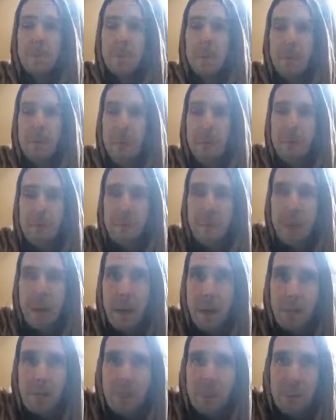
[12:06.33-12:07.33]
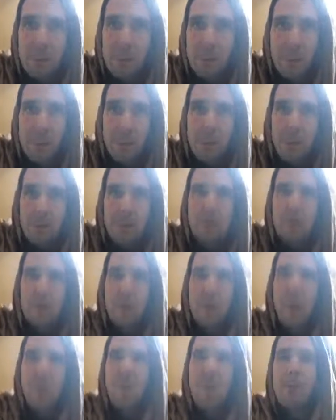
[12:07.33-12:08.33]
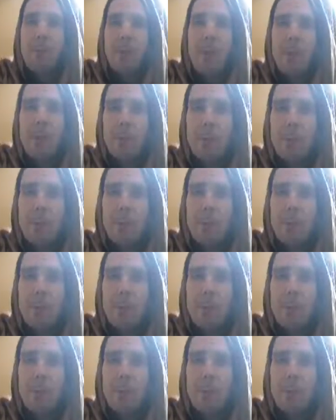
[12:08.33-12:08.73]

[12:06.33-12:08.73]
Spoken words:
You have to come to purified